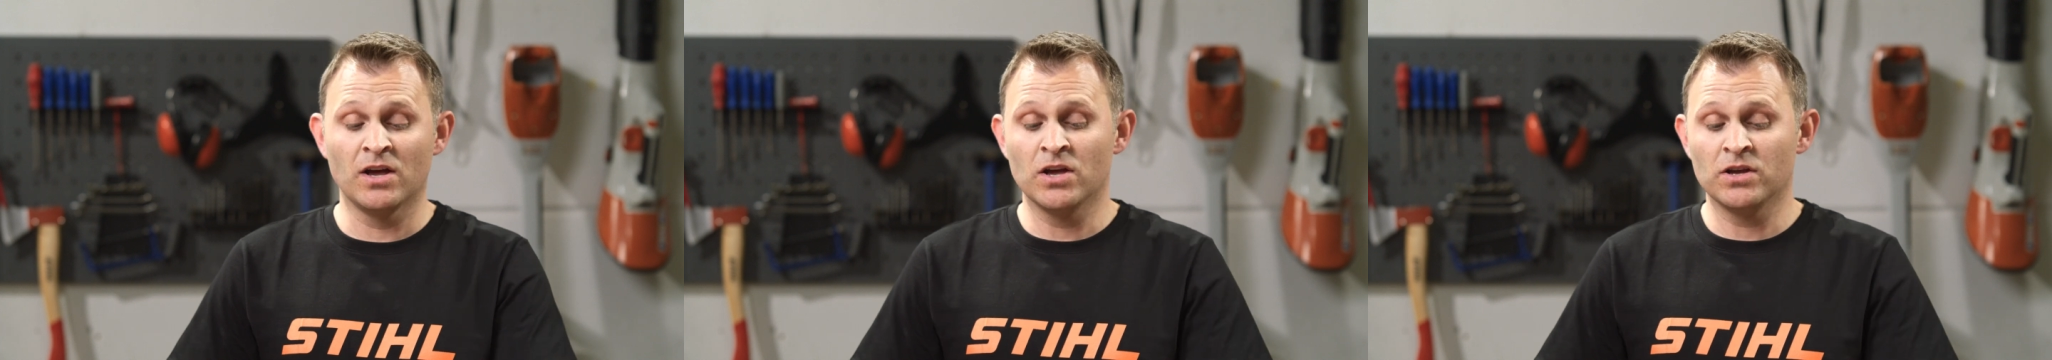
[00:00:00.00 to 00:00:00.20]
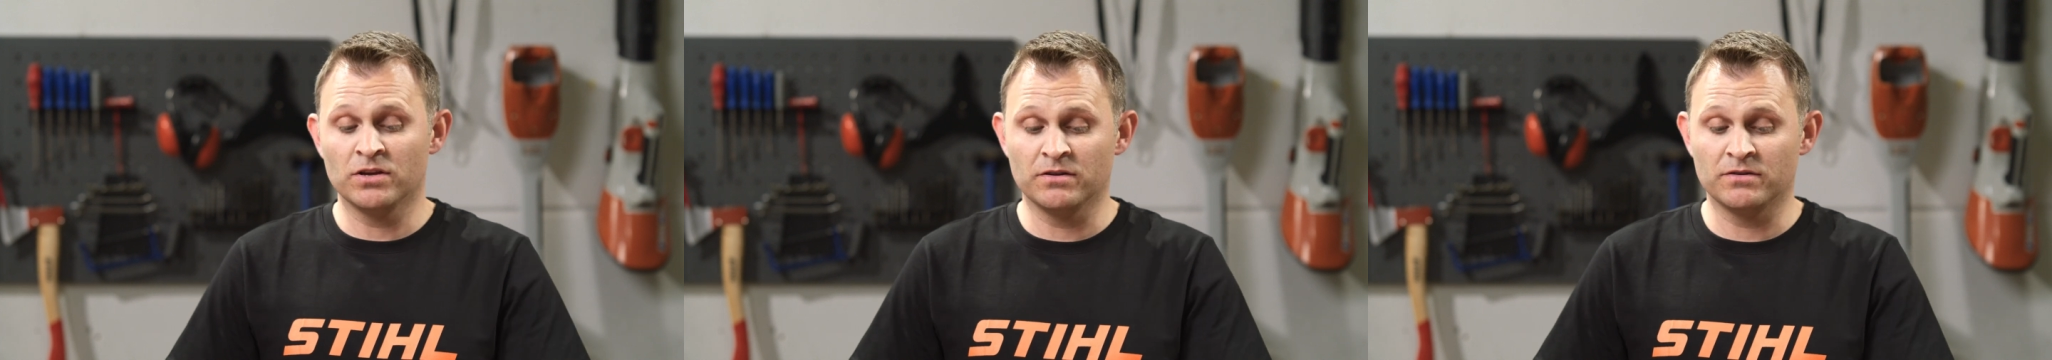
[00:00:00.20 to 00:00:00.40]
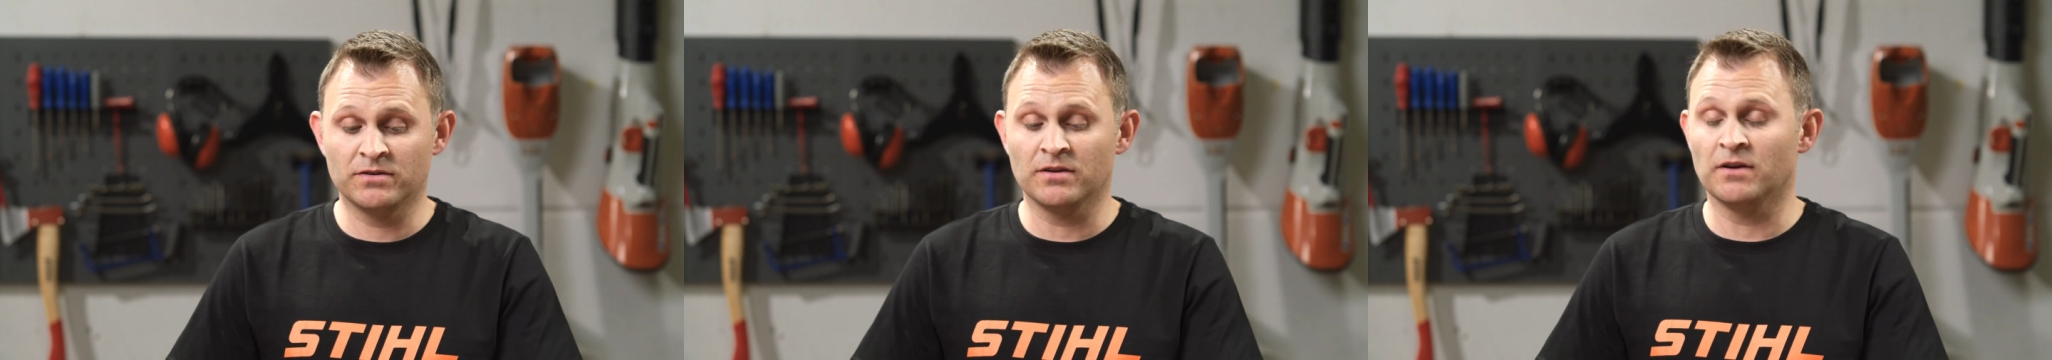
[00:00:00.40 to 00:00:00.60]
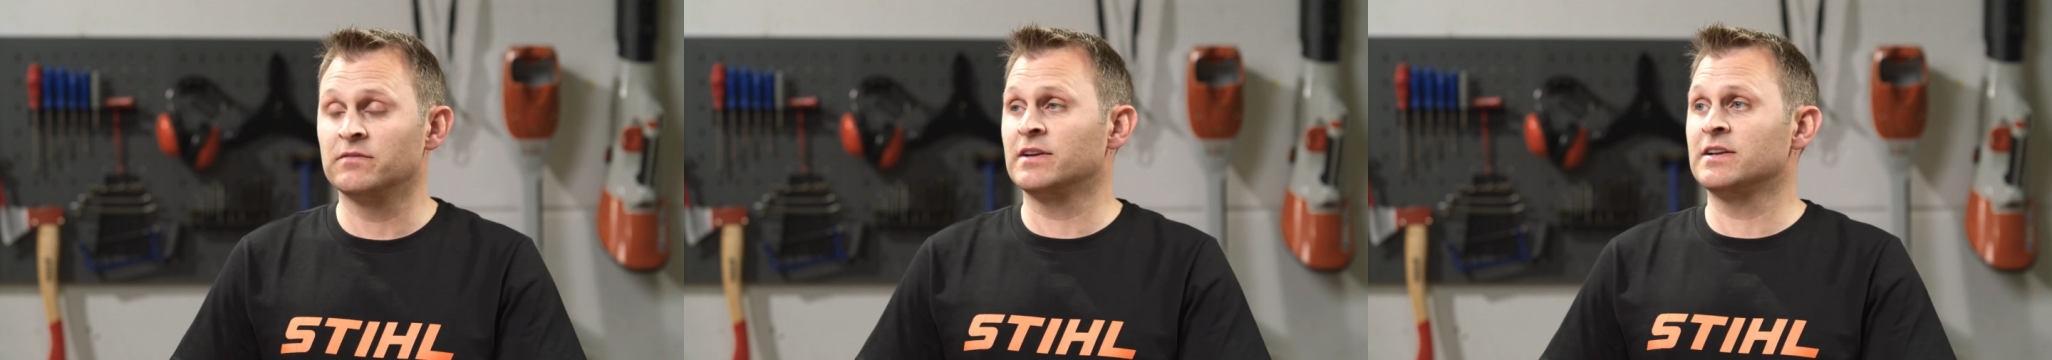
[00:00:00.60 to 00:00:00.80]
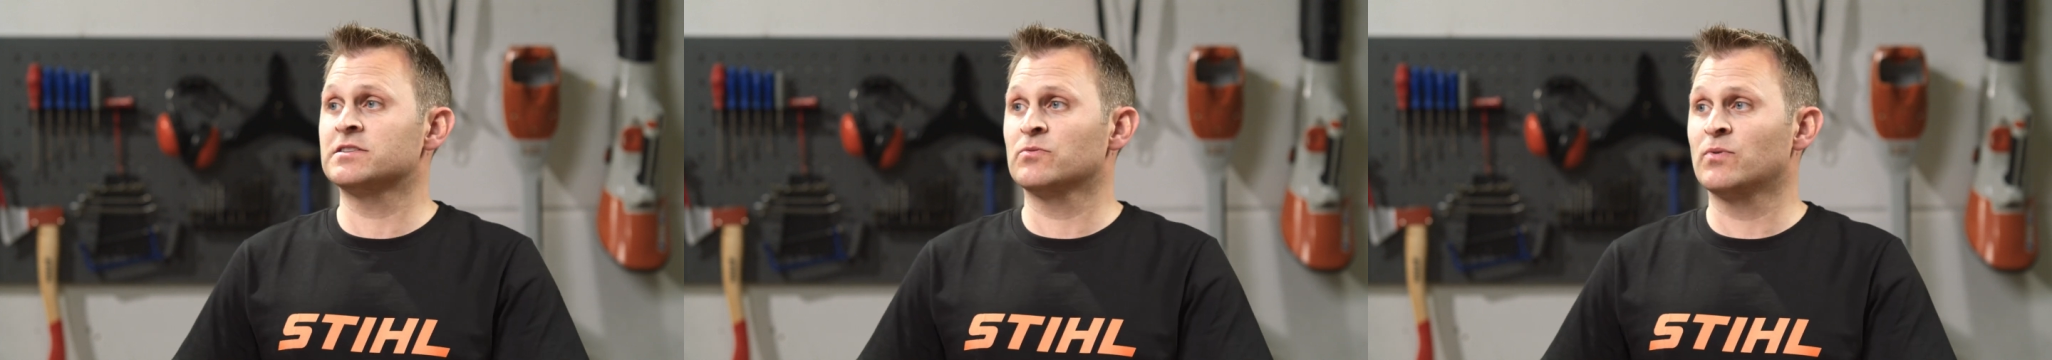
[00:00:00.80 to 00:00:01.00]
You don't
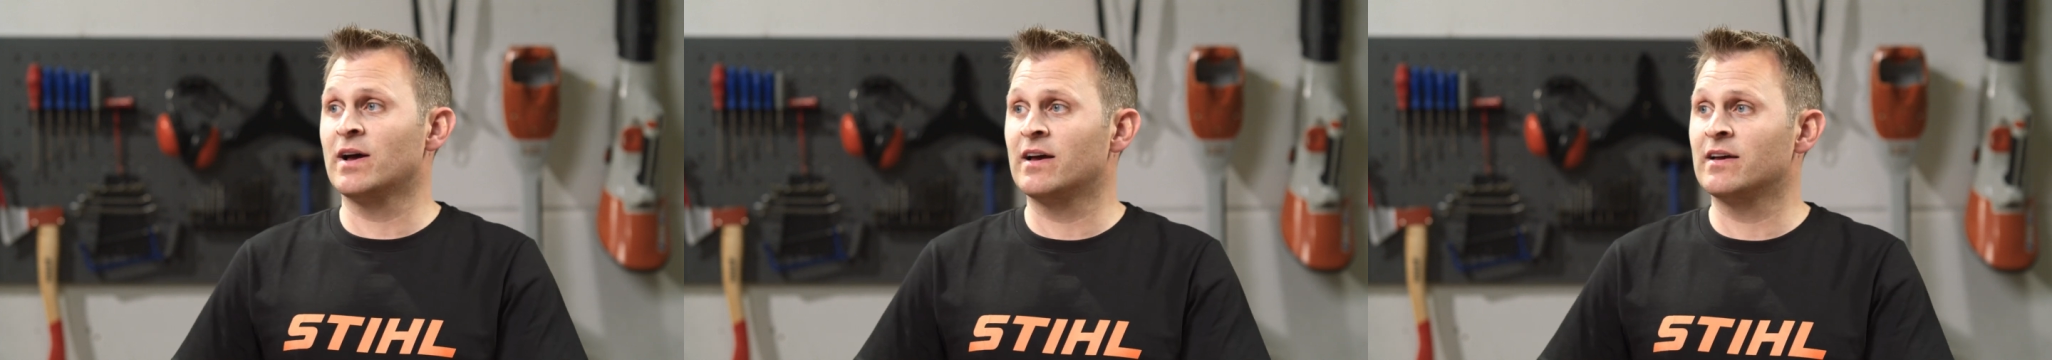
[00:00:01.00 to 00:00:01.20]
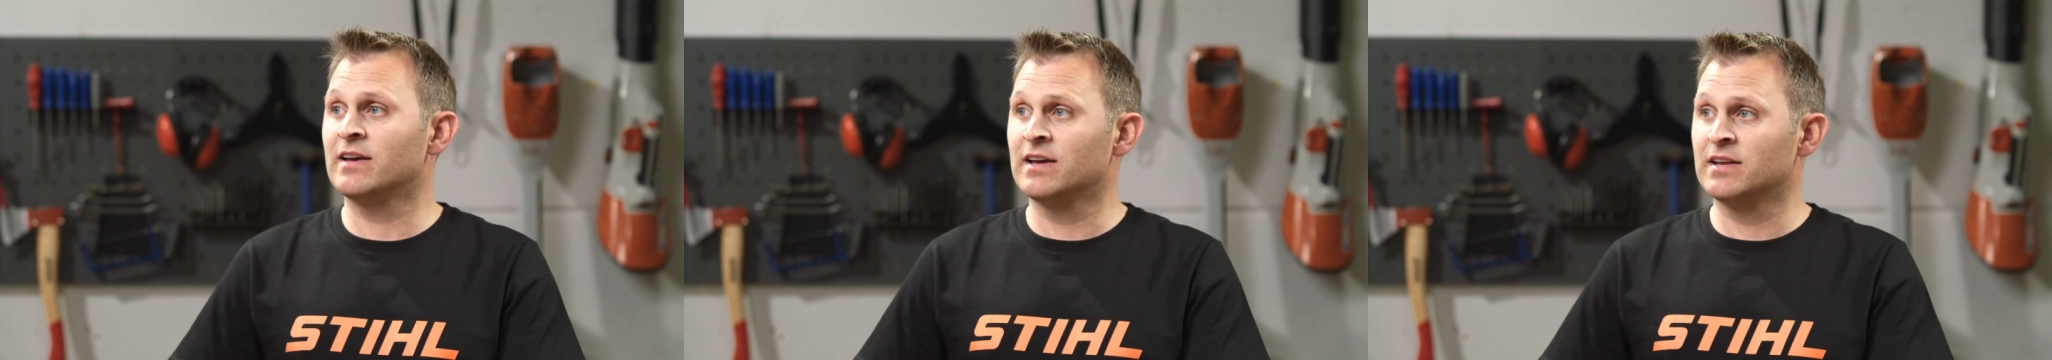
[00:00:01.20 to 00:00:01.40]
need to wear ear